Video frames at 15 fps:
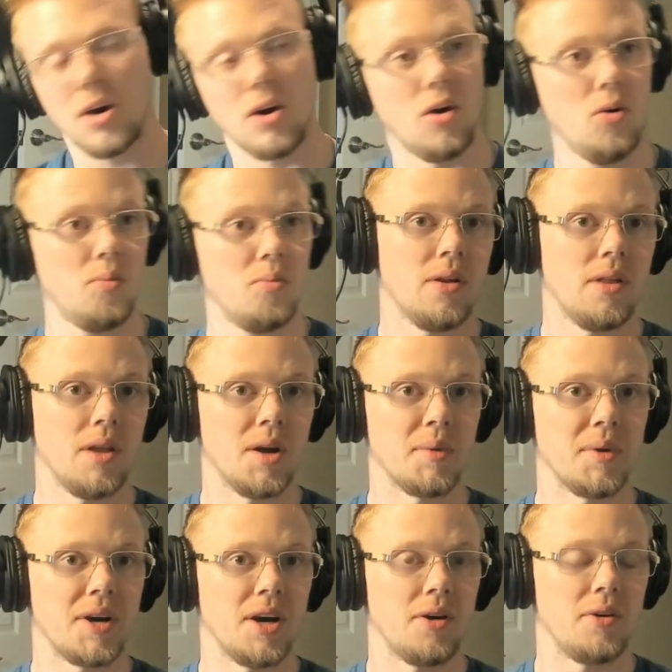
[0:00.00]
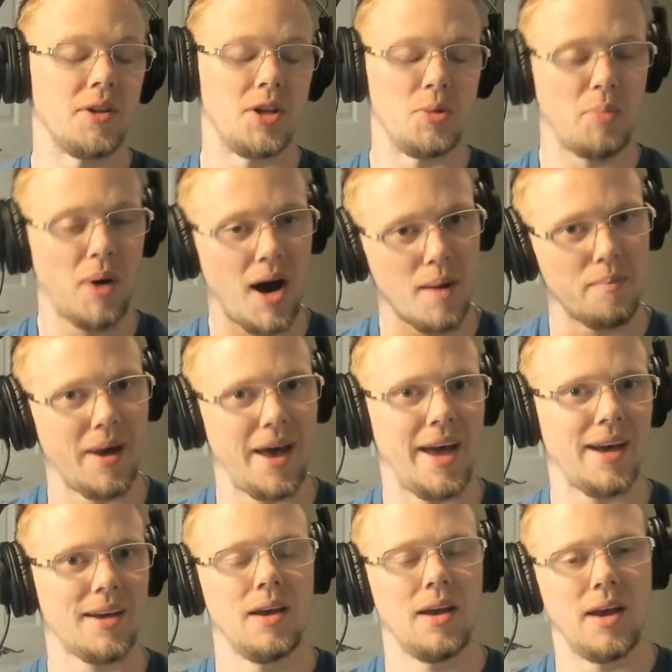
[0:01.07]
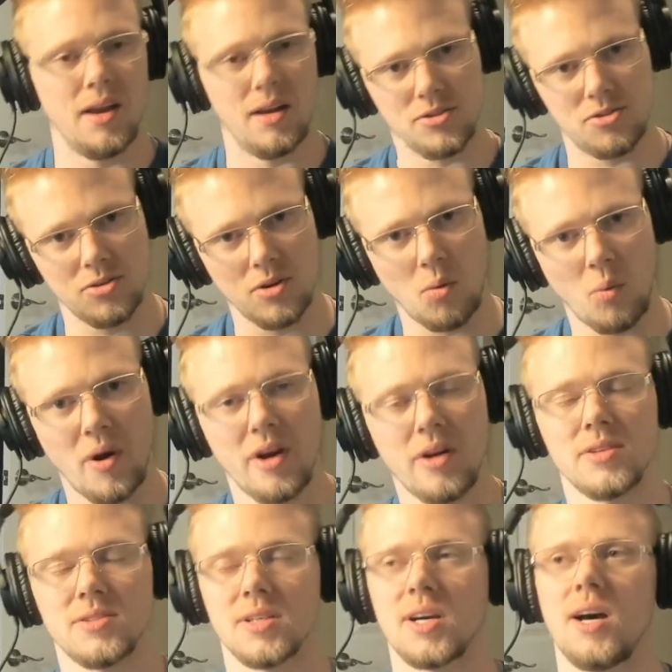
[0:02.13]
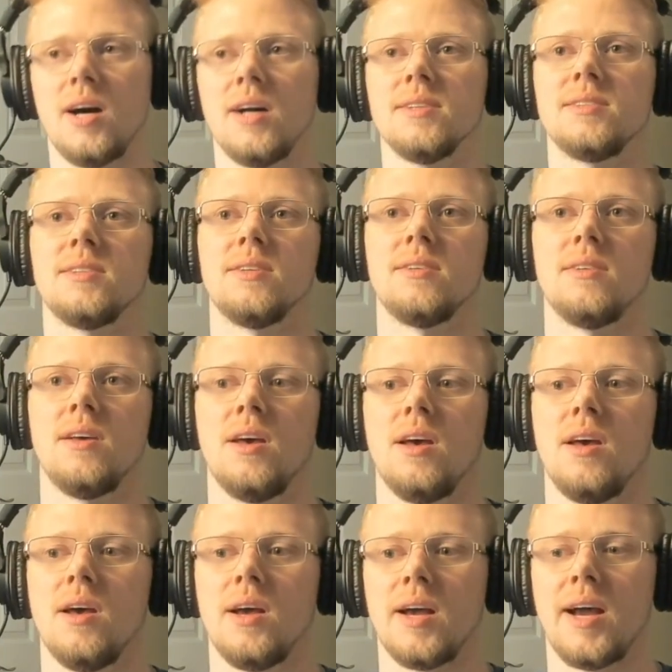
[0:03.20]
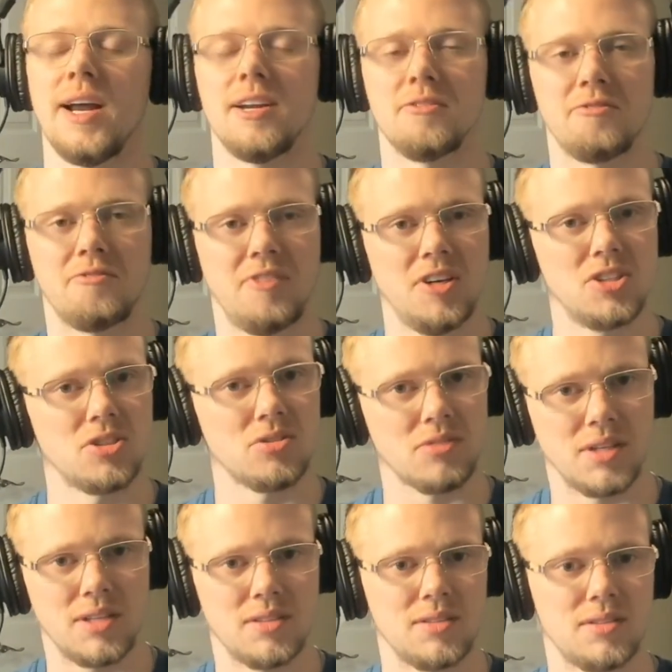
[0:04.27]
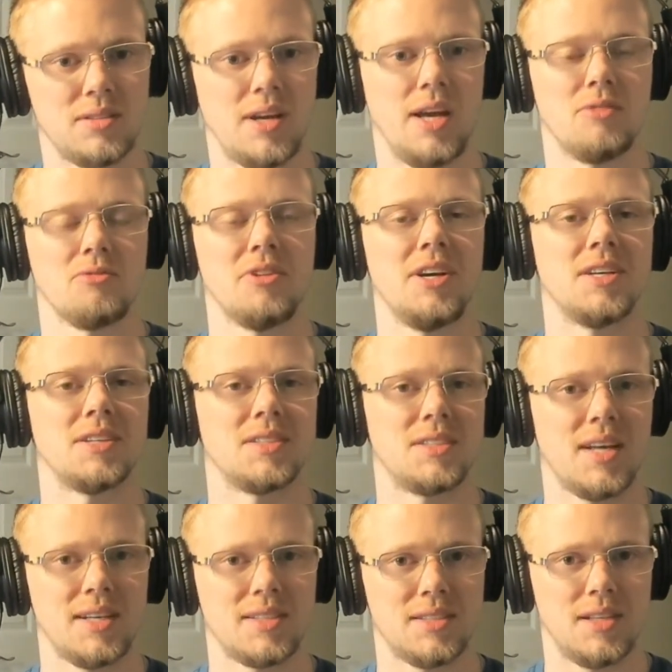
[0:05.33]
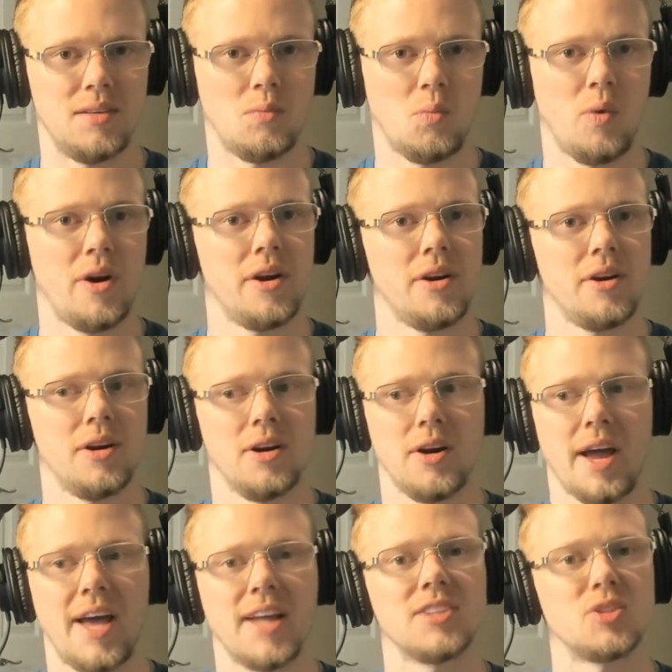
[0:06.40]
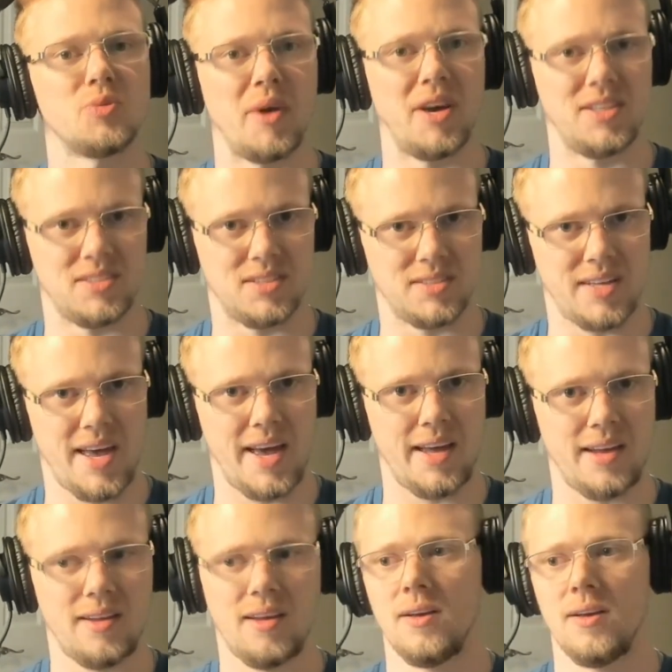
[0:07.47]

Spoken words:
Oh, there we go. And you pop back. And it's through awareness and constant kind of vigilance and reassessing where your headspace is at,